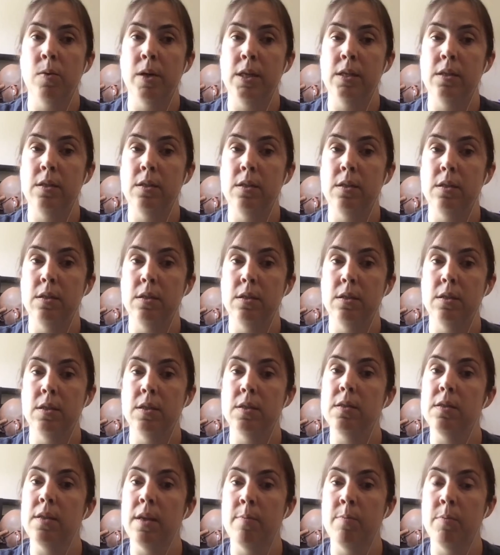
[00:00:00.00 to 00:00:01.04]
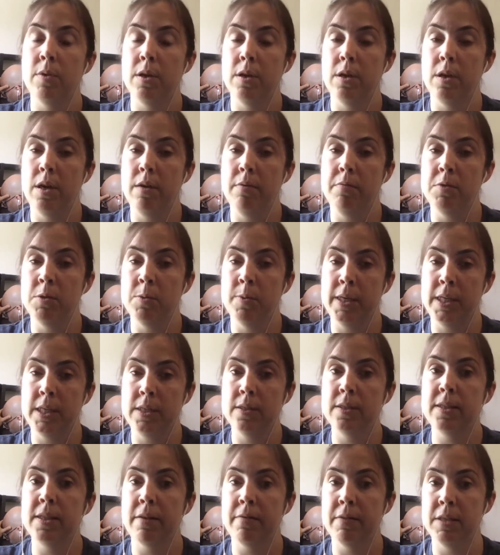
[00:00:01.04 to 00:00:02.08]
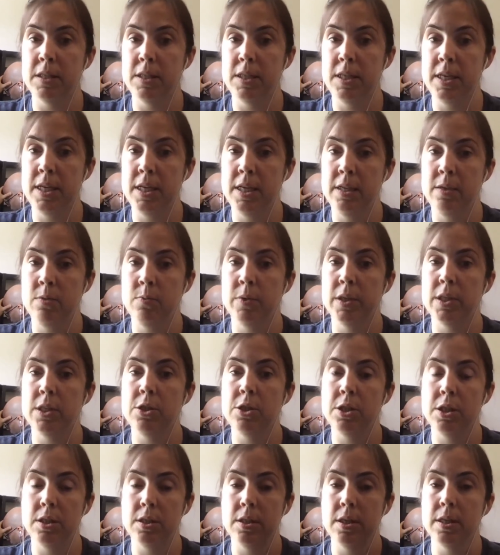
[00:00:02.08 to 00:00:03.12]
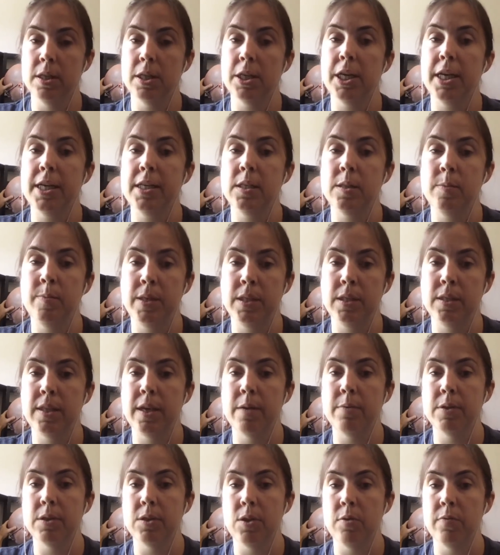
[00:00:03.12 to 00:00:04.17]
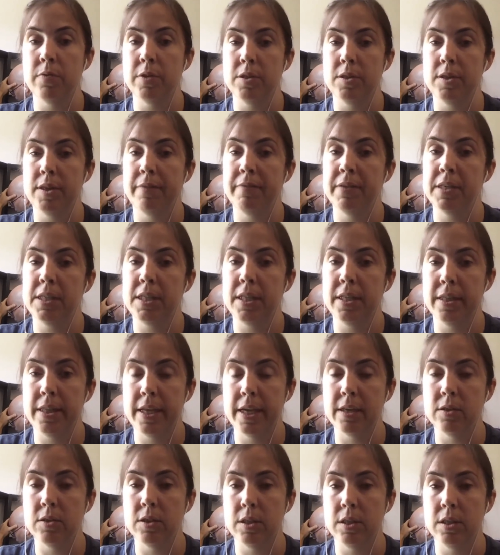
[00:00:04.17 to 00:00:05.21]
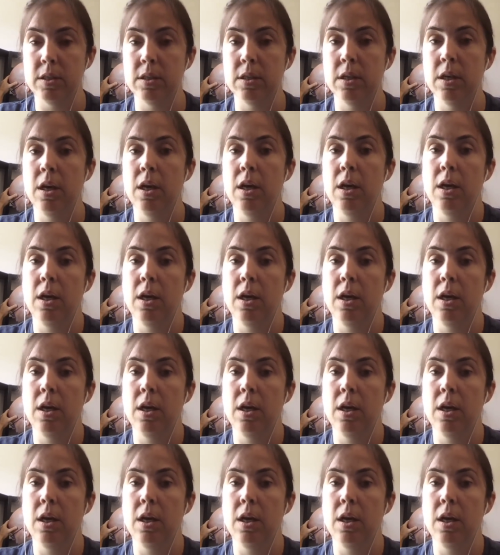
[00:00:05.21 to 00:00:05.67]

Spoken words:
was December of 2017, which just on CreateSpace, that was over 17,000.